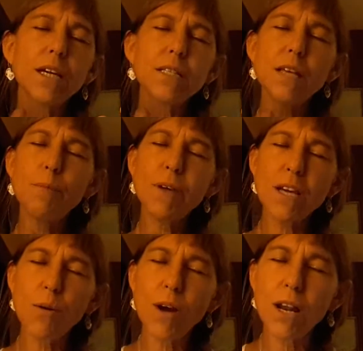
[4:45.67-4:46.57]

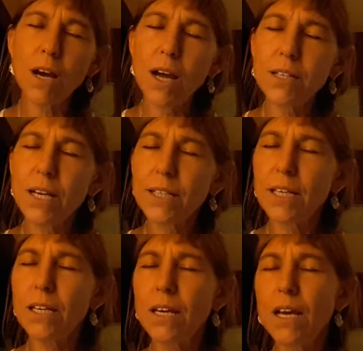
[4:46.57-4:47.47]
samia wala
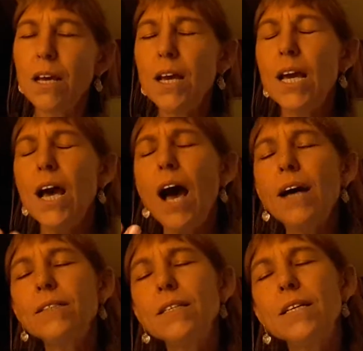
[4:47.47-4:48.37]
hanaki.
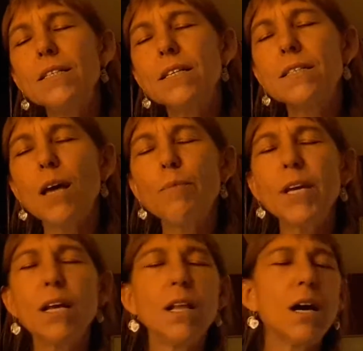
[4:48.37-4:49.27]
Ati
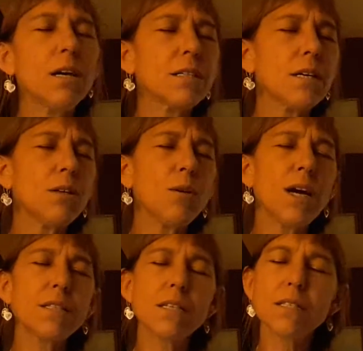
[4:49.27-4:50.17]
sasamia
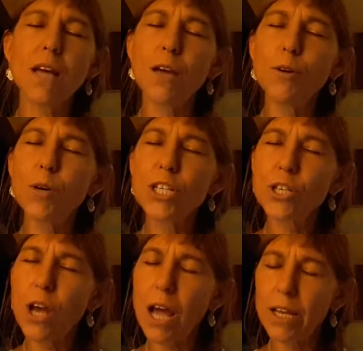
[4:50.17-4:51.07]

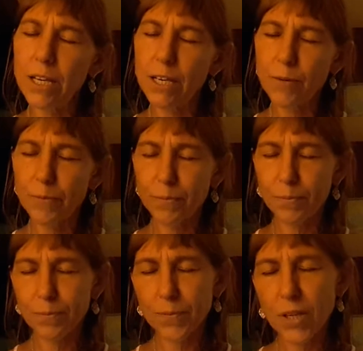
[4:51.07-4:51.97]
shahi.
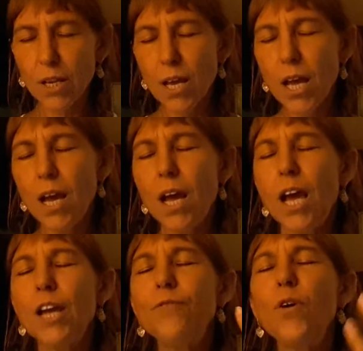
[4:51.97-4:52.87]

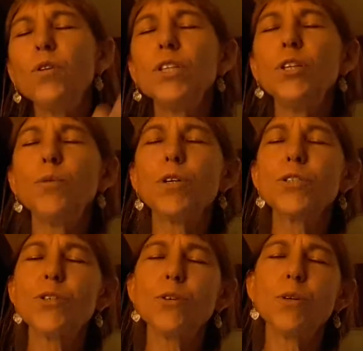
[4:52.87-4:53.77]
If only you were
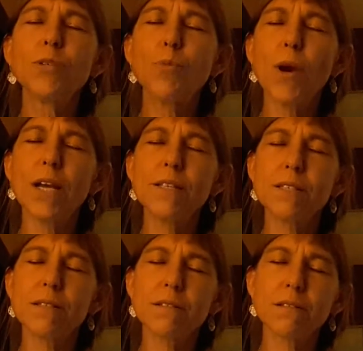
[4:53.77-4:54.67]
to
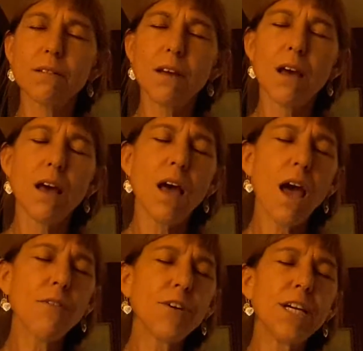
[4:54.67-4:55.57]
embrace
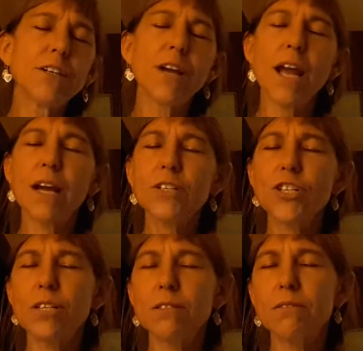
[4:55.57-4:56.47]
every
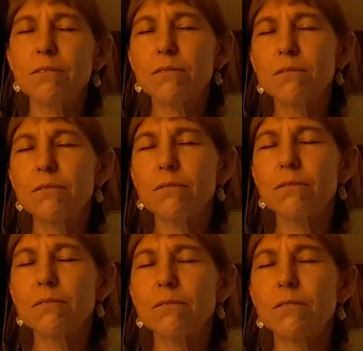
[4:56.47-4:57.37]
interaction
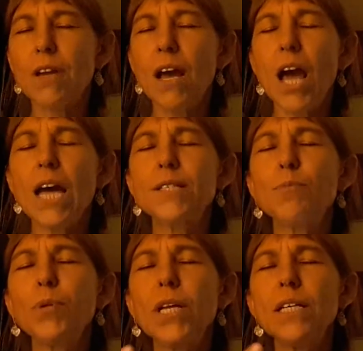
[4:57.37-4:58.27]
as a
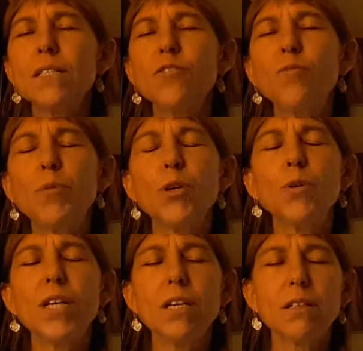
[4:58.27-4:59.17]
place of
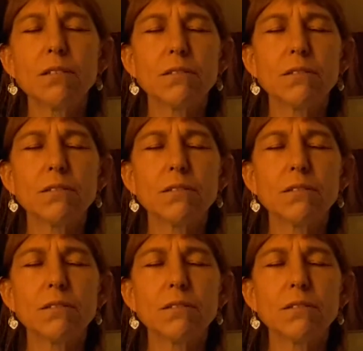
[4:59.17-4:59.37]
beauty,